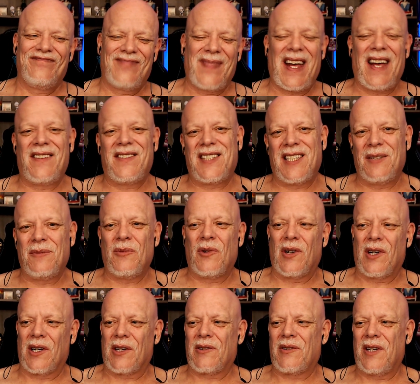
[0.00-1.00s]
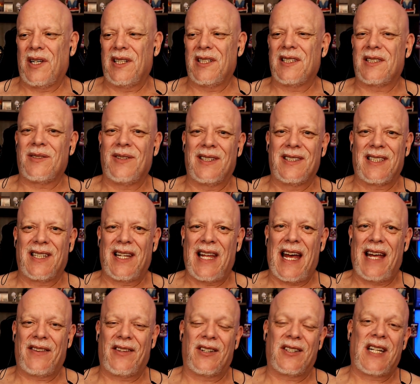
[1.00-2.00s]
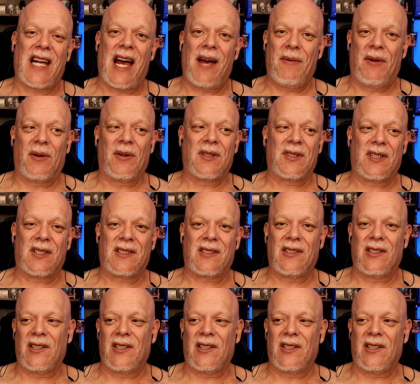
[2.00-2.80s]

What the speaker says: I've seen more egregious ones than that. Their timing was just a